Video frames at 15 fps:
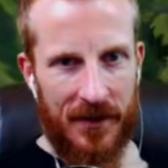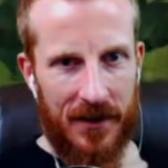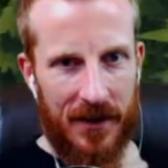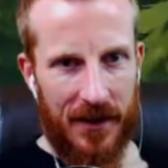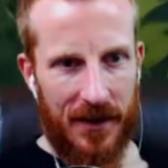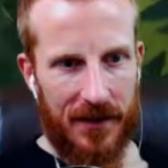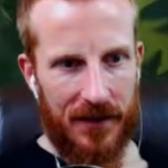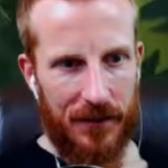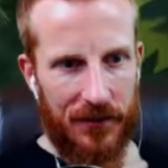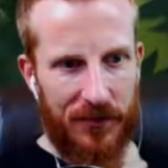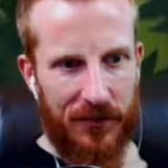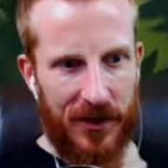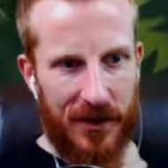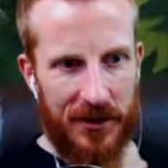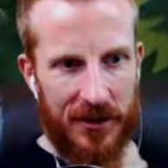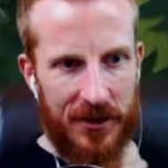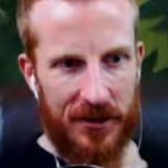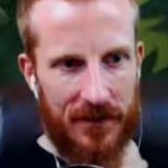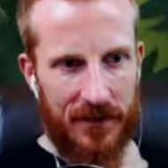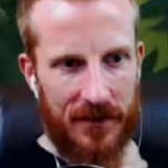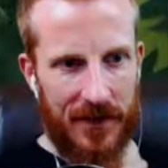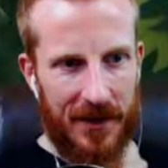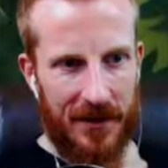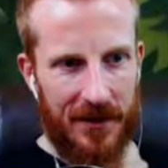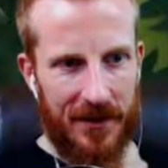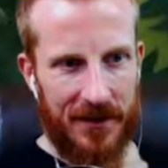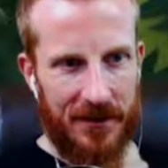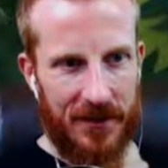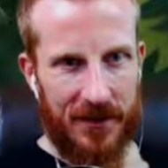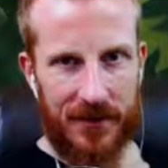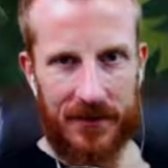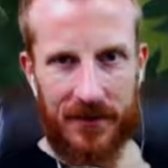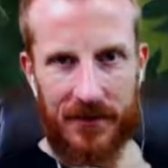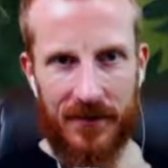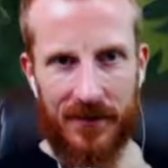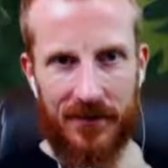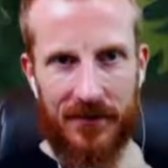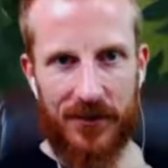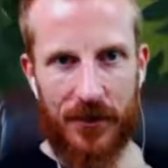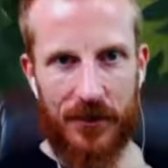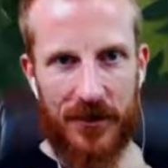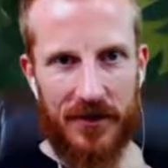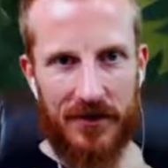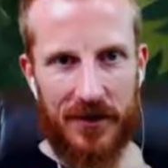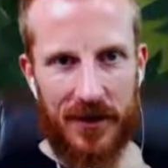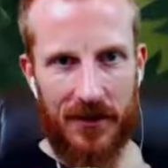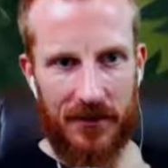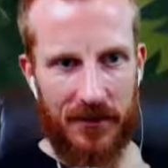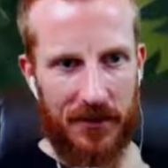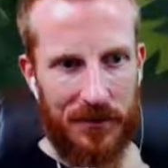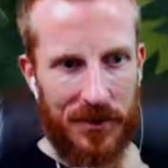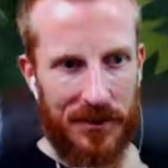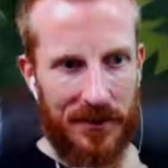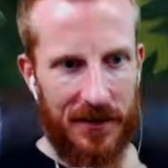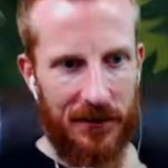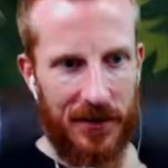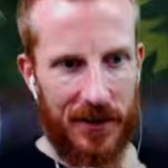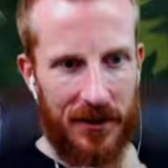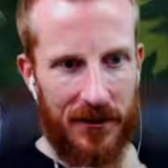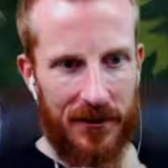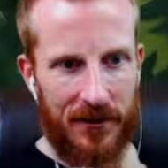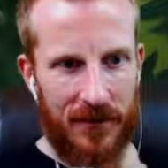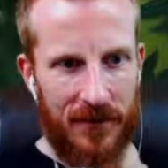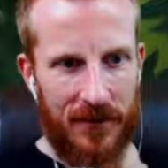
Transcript: Let me find you. Get clicked on. Let's slow things down a little bit. There we go.